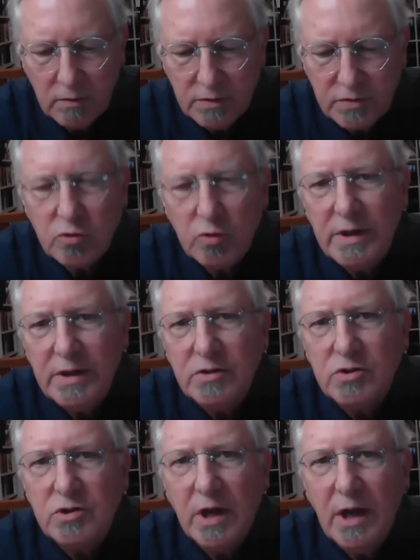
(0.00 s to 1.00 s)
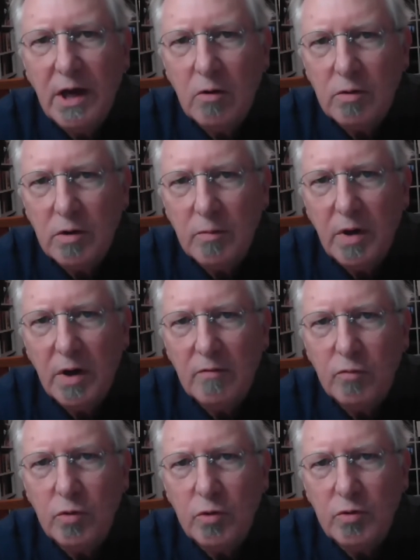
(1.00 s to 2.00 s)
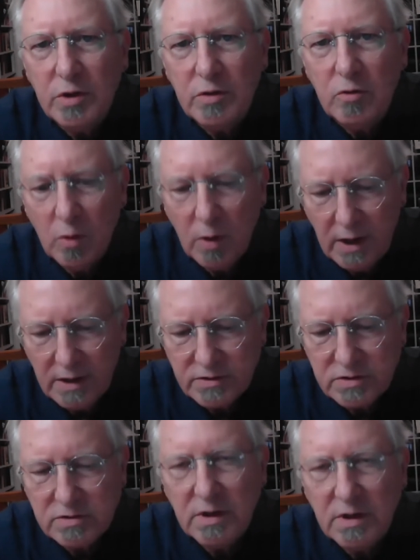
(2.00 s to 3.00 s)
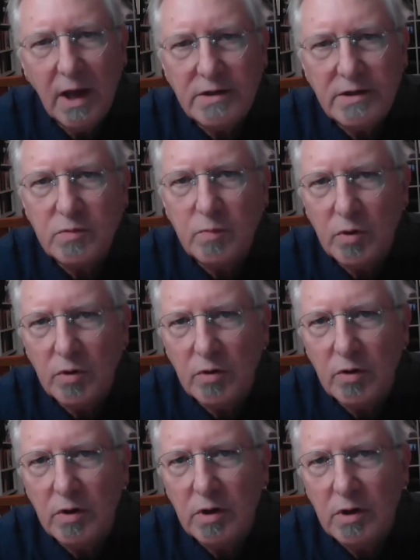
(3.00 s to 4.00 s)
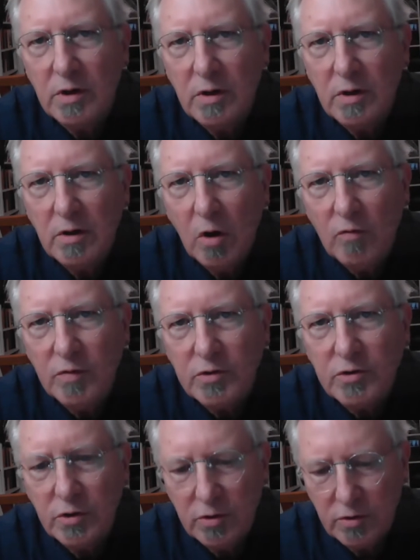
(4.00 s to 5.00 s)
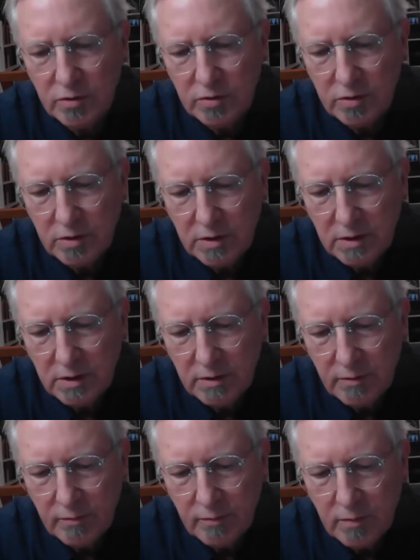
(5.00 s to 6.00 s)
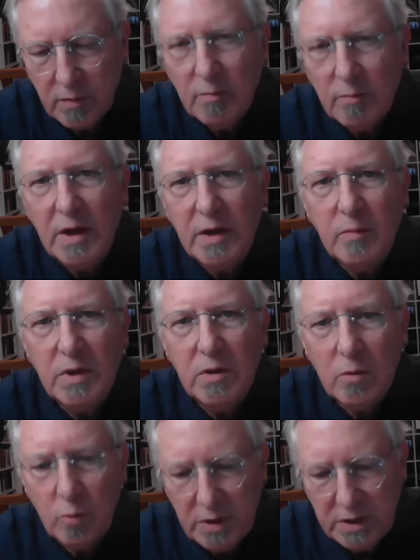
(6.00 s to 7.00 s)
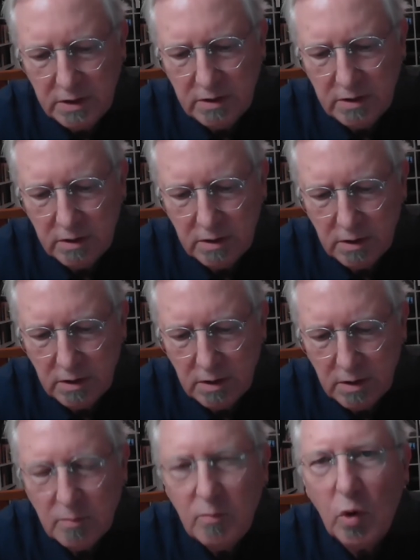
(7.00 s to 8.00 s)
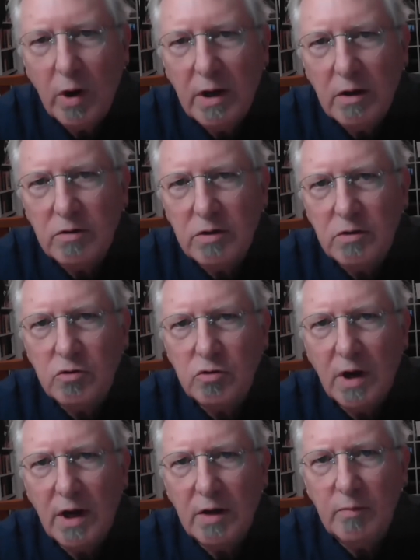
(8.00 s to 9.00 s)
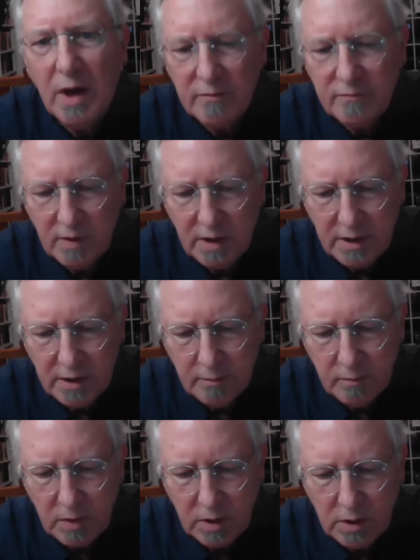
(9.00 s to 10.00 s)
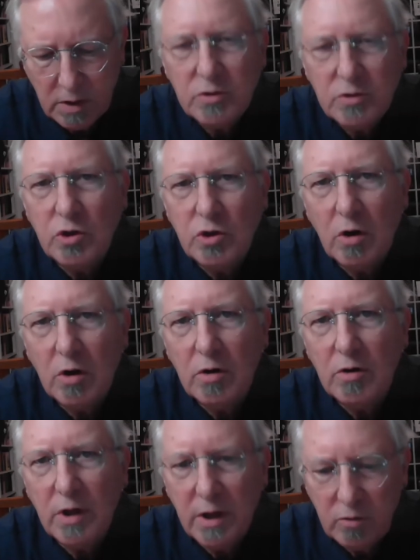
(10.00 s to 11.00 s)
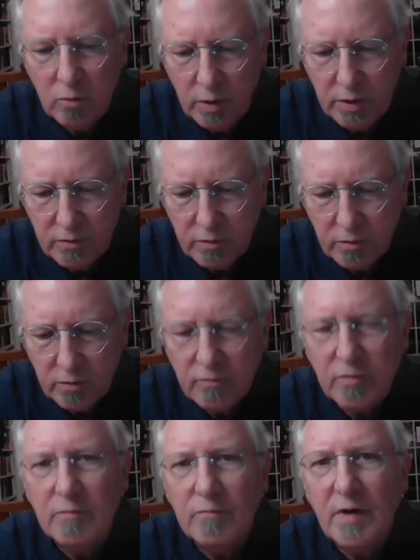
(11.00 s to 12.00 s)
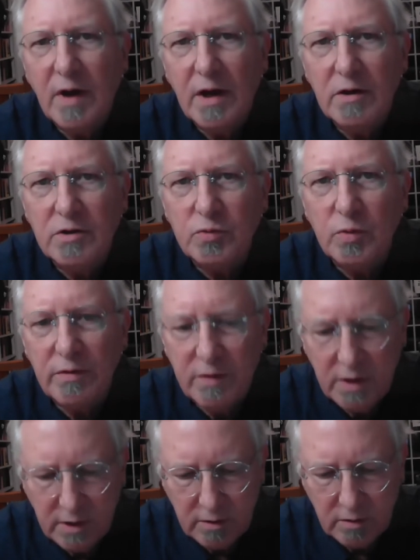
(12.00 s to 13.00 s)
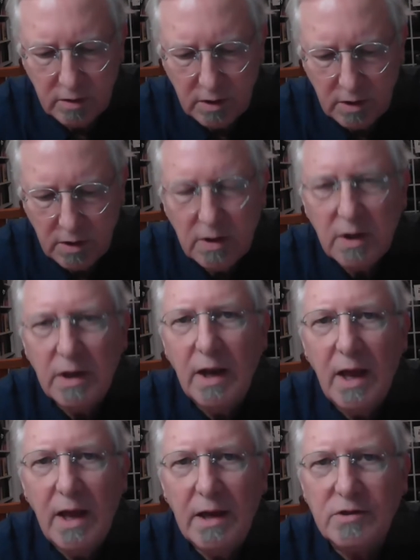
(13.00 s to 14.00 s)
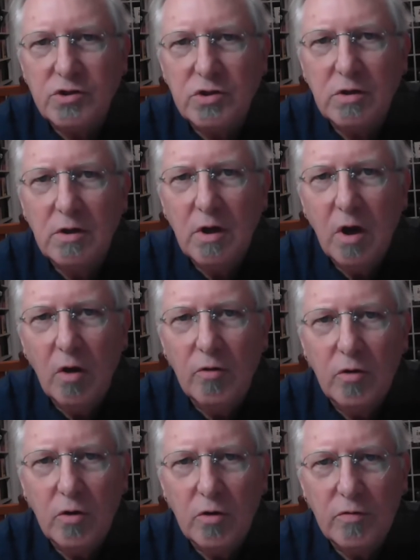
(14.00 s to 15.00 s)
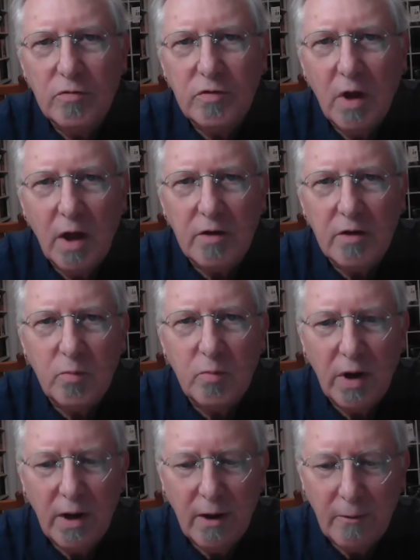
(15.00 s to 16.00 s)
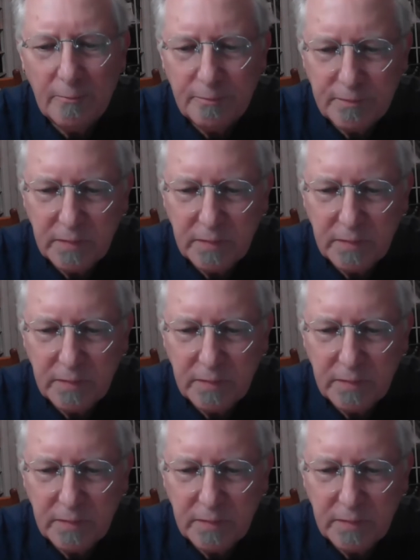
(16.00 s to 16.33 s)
the strange tower above rooted grass, an iceberg overturned. Make me a weed, browned and dried by flame, charred and withered from fires within, and ash on earth's hot brow.